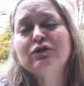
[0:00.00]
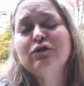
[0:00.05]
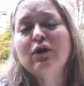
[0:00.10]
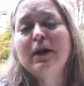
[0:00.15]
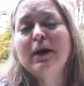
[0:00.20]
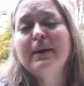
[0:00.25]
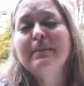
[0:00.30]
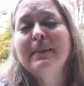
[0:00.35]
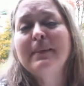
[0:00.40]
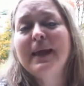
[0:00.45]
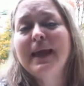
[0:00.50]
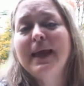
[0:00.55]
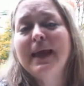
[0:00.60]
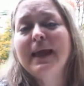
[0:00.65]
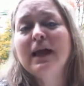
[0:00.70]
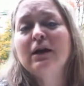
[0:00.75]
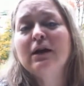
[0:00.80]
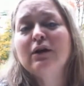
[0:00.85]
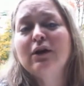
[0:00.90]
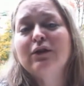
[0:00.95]
this trine,
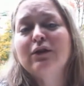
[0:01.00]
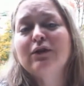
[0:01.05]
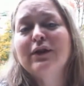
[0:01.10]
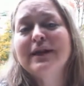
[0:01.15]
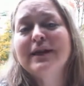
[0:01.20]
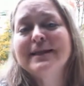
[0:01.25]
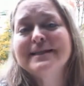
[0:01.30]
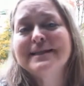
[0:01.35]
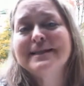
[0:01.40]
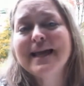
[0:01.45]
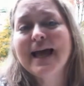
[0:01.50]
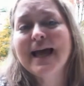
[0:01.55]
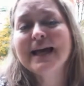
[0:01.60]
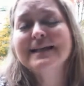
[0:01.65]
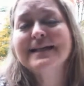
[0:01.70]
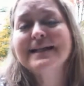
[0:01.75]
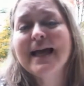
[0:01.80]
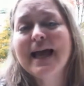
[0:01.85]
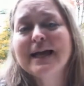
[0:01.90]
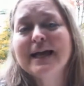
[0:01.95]
making another
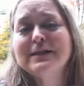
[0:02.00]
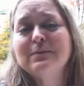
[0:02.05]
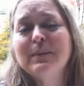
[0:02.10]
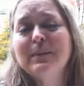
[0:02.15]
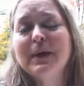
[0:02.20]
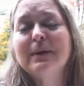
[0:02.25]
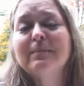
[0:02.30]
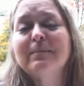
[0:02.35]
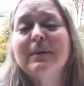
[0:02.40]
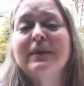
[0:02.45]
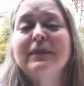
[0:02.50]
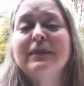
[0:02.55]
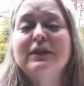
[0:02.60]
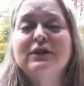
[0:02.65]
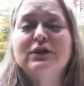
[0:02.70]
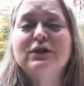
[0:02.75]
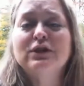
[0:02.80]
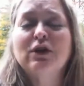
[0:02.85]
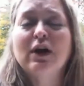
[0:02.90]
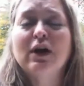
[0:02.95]
exact aspect,
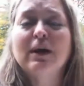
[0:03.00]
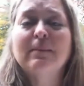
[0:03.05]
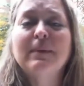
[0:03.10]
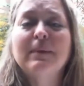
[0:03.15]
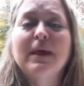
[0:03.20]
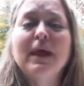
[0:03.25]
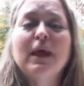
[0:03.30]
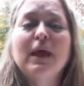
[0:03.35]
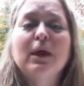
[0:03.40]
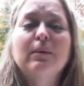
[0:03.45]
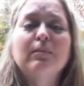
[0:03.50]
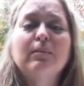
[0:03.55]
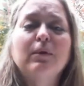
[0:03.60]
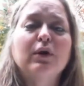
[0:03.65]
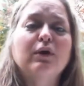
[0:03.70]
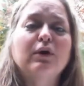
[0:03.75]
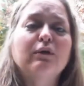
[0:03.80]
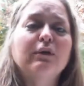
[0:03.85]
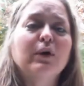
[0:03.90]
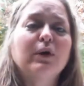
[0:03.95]
but this time
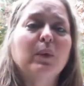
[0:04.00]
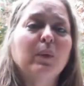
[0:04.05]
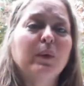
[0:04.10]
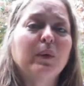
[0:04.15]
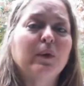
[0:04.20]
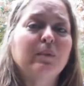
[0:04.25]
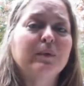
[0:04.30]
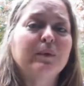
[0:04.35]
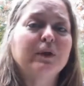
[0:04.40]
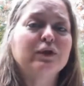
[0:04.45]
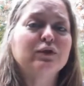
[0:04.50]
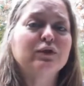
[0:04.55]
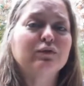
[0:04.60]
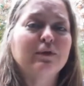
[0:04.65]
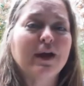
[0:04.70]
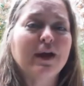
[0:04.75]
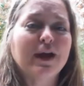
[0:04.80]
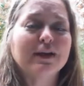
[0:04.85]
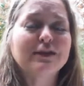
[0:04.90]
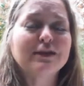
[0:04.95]
Mercury will
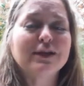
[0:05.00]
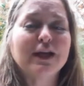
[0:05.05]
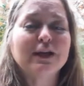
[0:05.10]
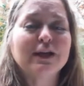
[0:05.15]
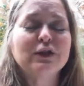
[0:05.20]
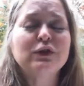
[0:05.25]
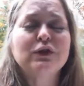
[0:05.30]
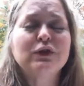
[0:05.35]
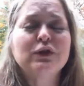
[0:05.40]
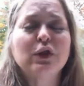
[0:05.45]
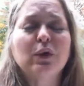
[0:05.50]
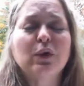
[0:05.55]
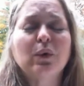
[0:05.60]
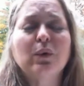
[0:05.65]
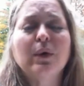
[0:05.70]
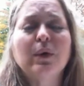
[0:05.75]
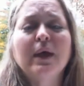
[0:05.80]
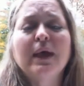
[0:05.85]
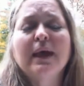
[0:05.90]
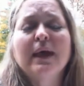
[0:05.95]
be direct. And
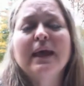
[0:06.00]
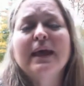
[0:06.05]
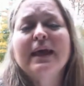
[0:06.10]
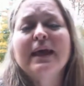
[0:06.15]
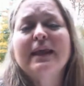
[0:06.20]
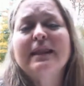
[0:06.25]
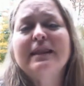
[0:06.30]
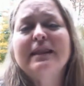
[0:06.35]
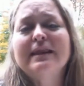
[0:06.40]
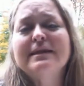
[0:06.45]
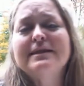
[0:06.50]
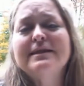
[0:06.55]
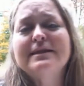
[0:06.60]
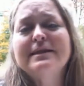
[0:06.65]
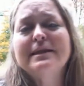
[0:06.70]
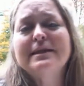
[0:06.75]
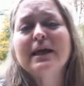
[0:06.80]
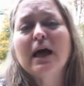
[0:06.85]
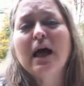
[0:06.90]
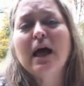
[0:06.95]
so
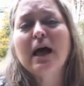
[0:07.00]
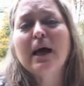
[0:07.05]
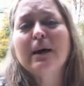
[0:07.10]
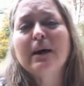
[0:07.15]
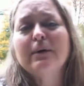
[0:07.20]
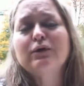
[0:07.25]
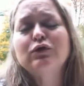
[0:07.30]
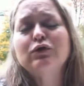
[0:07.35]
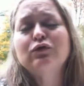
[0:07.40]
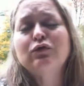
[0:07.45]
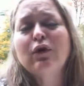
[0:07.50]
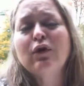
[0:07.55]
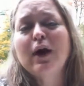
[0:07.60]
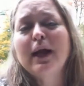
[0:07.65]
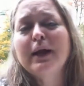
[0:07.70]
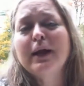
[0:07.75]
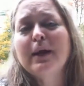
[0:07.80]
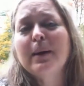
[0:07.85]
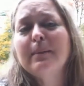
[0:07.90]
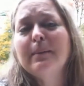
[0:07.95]
this
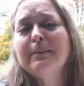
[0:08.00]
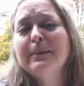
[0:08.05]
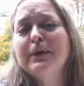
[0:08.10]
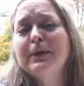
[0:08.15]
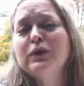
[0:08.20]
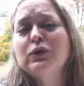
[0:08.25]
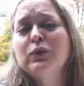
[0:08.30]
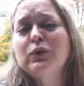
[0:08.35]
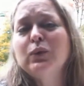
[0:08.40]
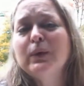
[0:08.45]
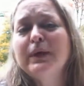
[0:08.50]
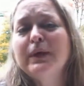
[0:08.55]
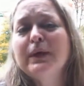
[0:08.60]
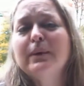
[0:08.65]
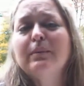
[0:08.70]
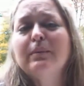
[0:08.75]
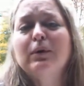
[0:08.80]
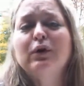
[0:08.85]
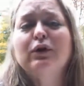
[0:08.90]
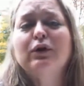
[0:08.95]
trine
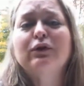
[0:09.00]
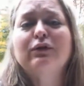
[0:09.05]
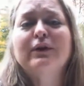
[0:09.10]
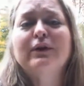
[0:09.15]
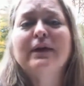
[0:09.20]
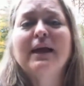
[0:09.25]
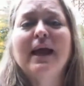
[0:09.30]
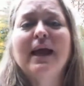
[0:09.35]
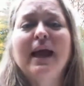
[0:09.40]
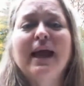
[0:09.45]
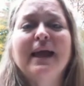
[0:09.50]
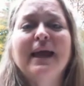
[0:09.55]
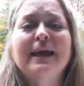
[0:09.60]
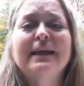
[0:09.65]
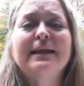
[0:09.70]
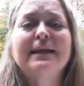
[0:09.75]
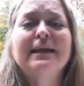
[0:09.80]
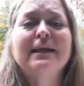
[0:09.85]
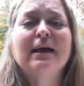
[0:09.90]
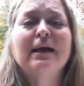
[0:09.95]
between Mercury
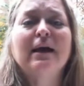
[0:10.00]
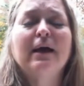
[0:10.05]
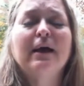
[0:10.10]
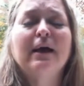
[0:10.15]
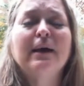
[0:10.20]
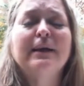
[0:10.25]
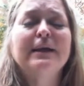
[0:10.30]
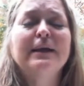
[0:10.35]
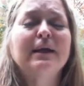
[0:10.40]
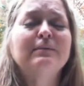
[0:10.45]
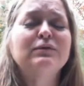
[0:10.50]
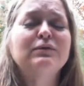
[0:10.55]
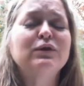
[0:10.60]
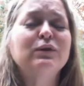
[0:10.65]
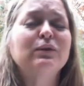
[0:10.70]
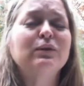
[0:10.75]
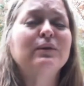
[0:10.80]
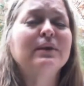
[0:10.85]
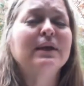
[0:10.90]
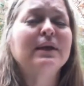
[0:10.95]
and
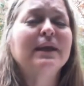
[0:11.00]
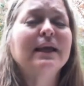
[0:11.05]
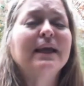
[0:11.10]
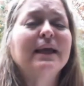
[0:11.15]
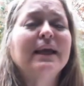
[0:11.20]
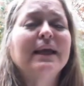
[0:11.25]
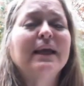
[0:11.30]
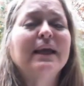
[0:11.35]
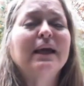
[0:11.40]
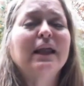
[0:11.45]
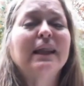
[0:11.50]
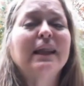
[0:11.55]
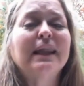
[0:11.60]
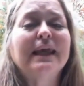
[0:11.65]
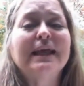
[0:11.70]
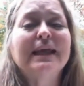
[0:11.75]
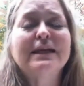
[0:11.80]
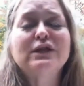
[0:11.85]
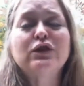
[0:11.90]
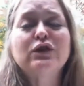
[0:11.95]
Neptune
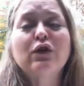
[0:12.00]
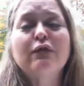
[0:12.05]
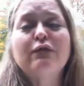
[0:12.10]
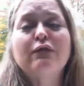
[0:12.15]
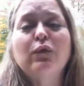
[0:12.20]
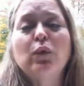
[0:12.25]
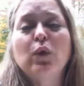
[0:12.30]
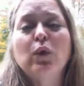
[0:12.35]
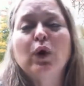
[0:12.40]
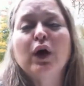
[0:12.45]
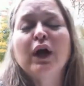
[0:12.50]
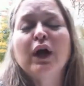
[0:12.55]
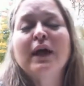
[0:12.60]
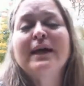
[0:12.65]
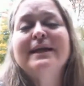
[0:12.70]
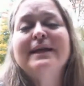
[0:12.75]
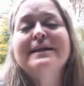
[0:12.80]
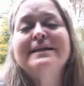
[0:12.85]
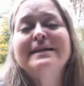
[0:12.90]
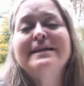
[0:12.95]
lasts
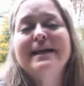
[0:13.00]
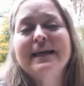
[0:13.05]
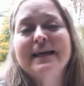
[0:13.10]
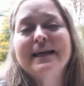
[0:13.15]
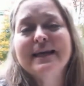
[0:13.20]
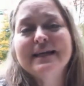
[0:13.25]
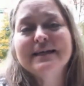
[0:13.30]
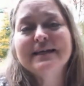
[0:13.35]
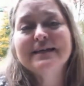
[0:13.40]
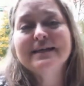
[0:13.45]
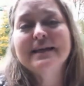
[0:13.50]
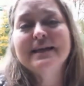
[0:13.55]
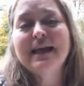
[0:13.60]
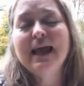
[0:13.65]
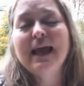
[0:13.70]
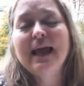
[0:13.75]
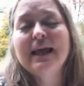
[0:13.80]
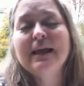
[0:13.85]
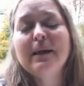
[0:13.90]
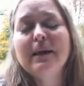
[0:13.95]
4
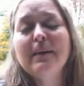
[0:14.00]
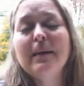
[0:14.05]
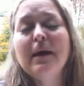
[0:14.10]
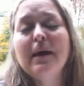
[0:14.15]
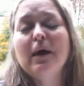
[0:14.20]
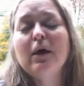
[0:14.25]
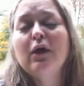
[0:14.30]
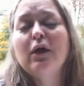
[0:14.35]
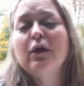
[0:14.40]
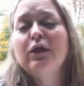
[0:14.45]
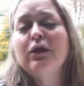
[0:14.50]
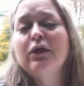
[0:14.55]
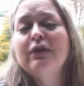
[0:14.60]
days, and